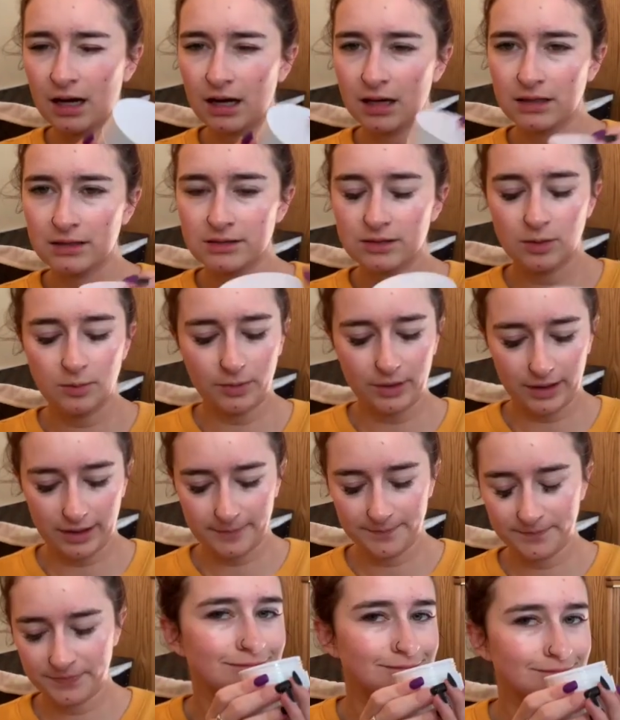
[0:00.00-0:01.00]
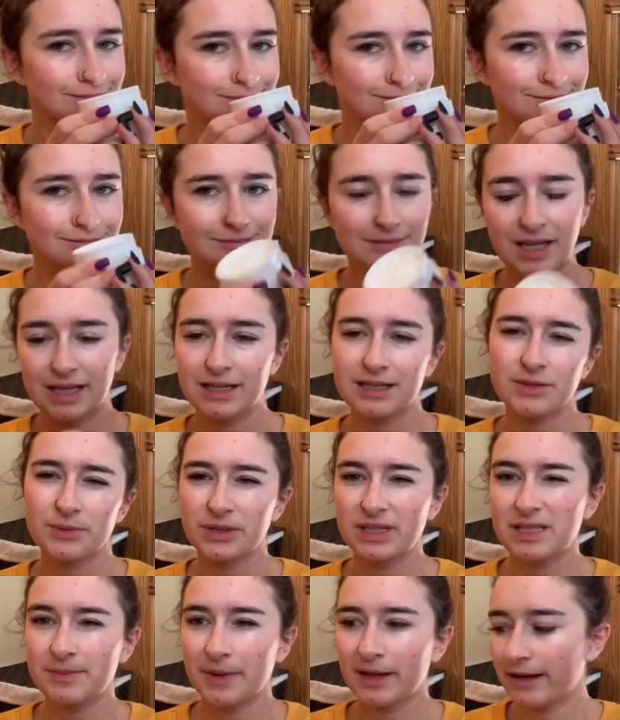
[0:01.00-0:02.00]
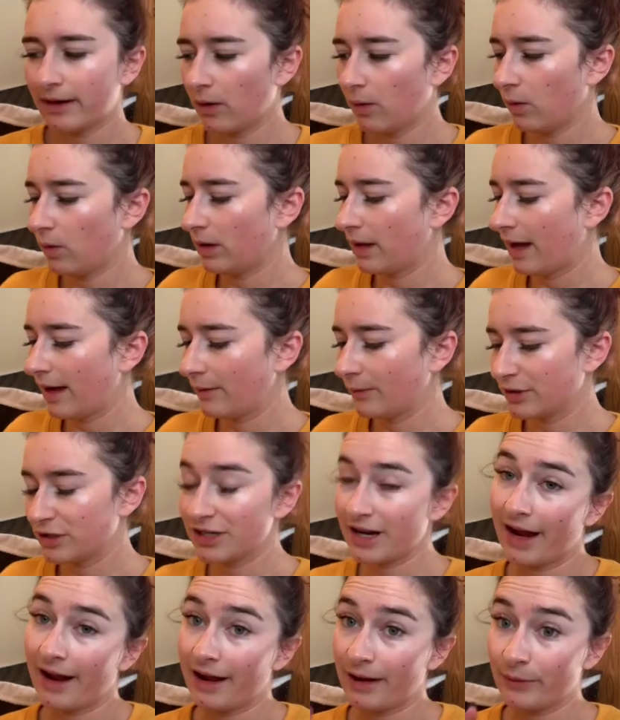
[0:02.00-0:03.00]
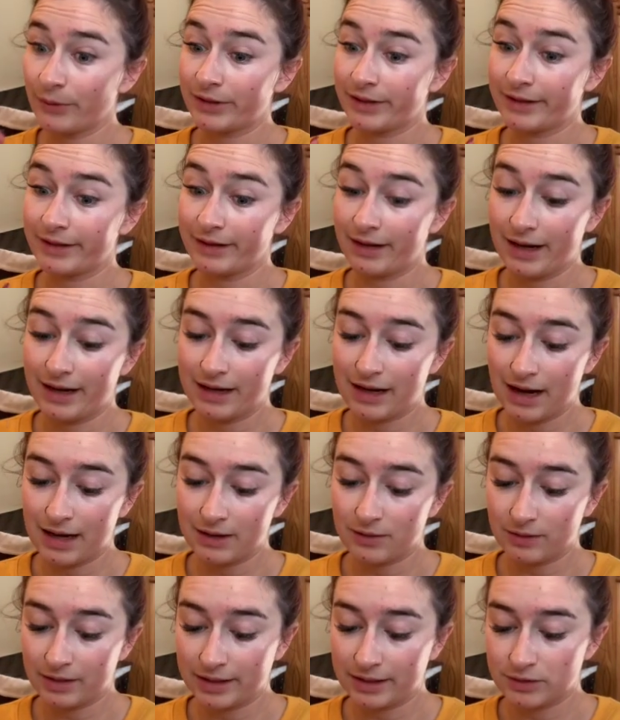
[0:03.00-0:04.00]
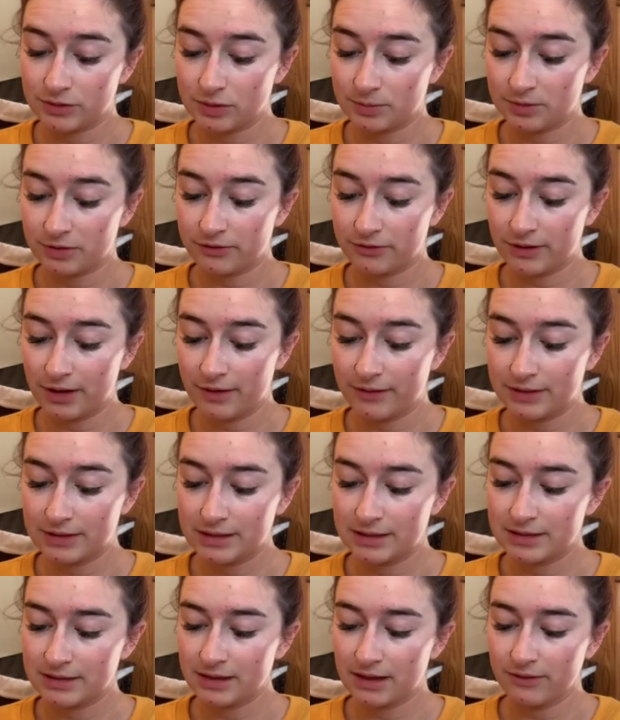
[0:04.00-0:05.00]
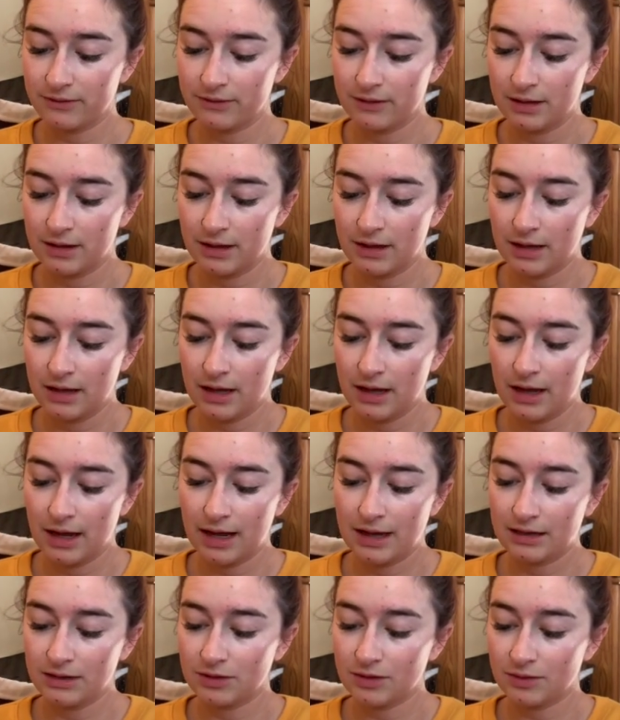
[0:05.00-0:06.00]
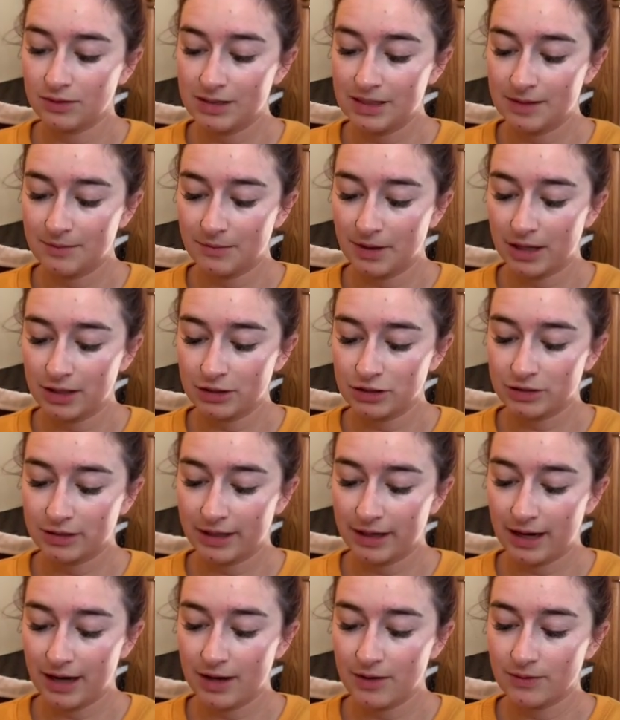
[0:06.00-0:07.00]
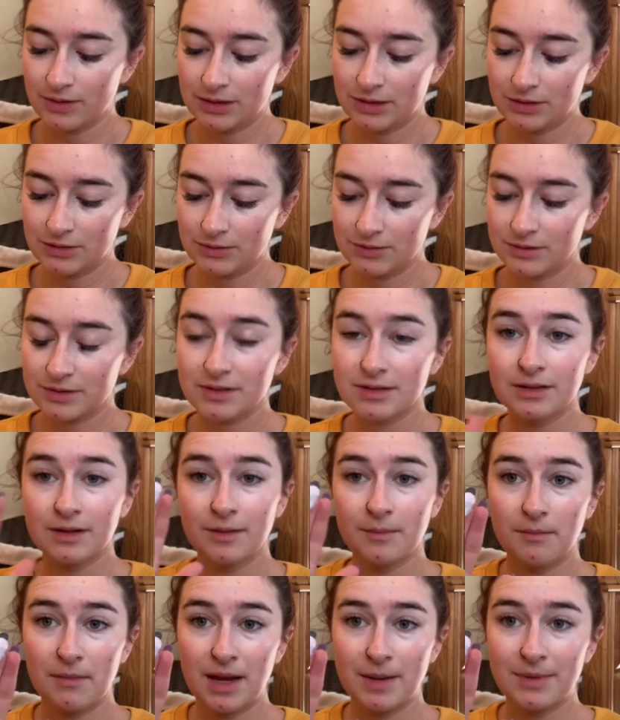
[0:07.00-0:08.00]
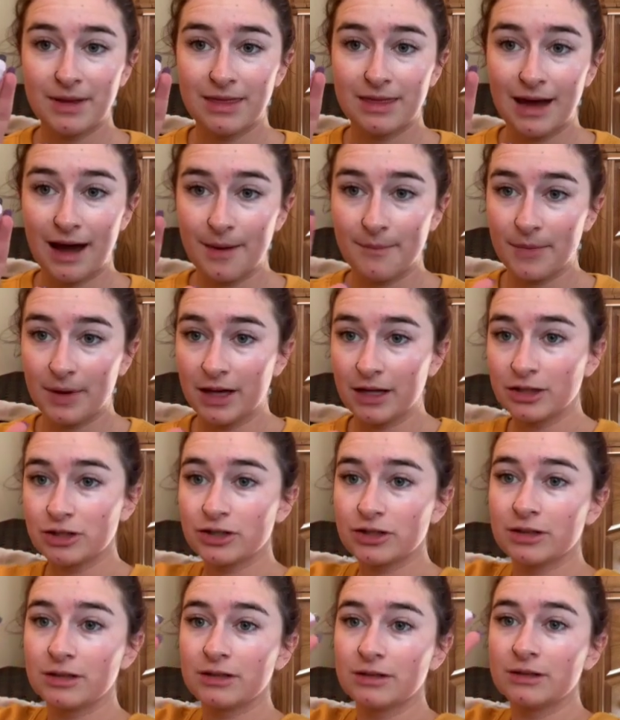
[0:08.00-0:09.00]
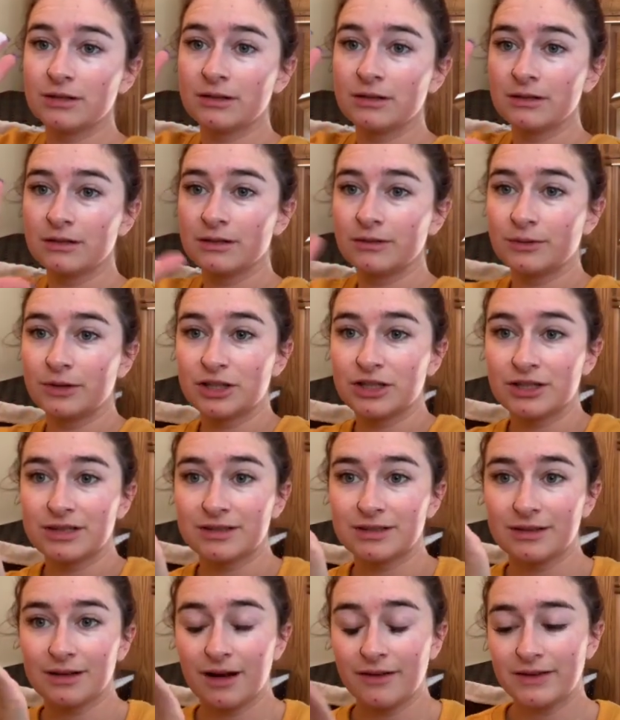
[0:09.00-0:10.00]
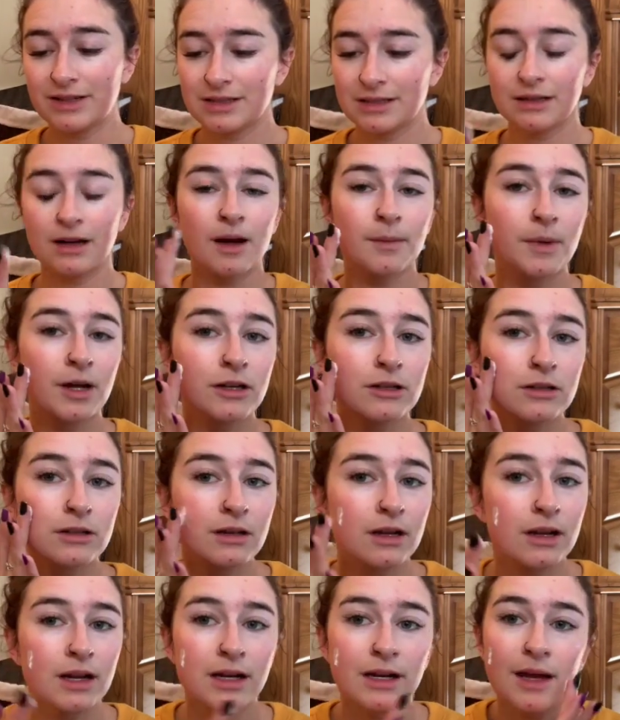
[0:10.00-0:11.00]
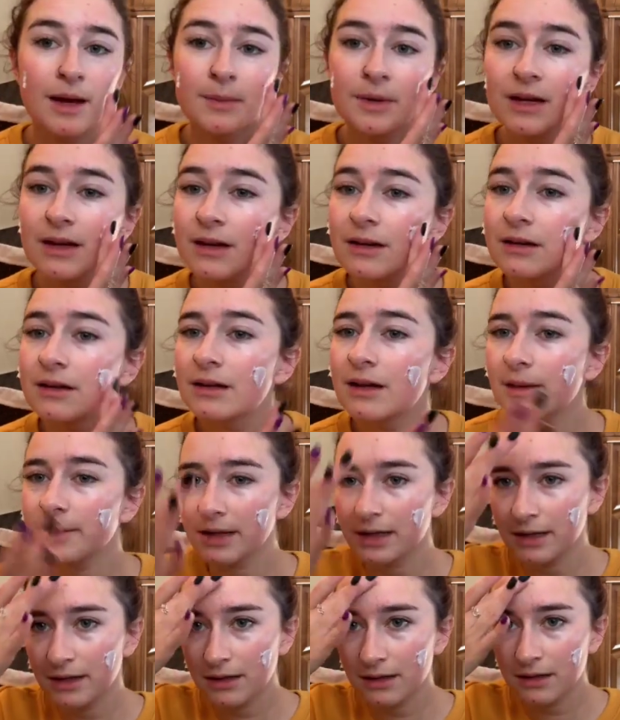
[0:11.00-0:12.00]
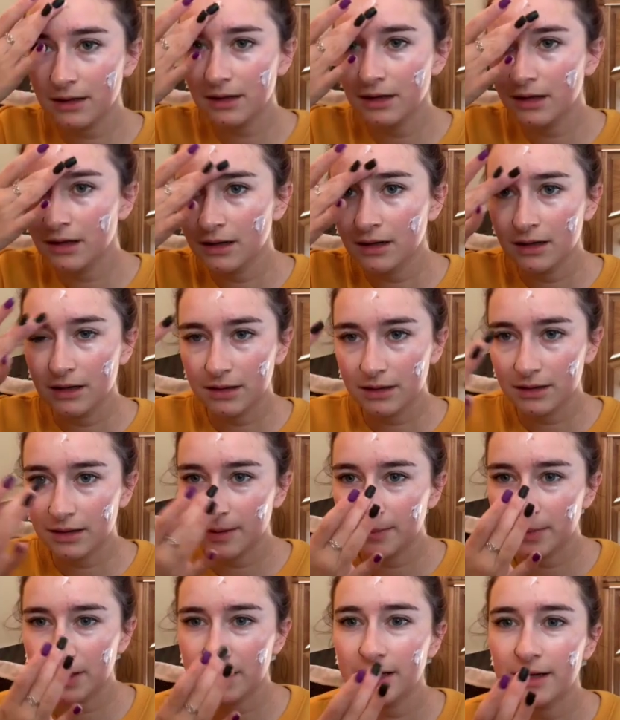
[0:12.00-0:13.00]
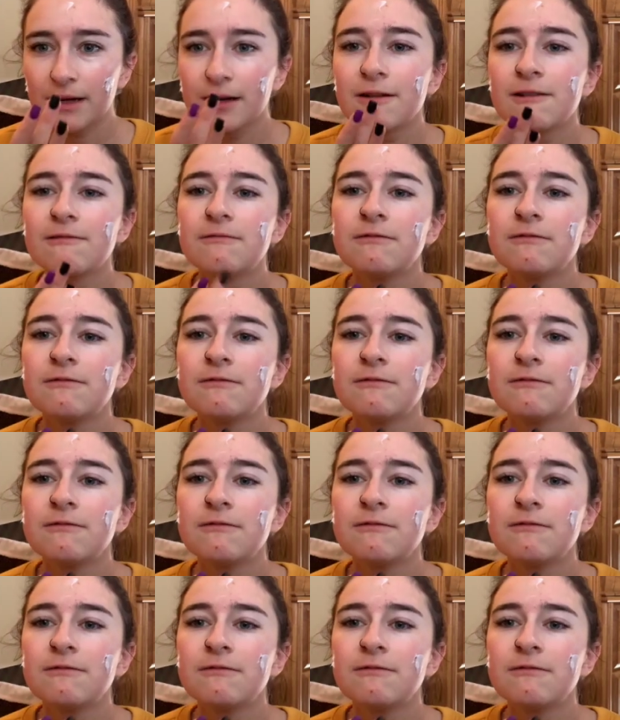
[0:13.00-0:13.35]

so pretty. It doesn't really smell like a whole lot, which I really like. I don't like super fragranty stuff, and you don't need much. Like I only use maybe that much, which is obviously not much. And I dab it here, dab it there,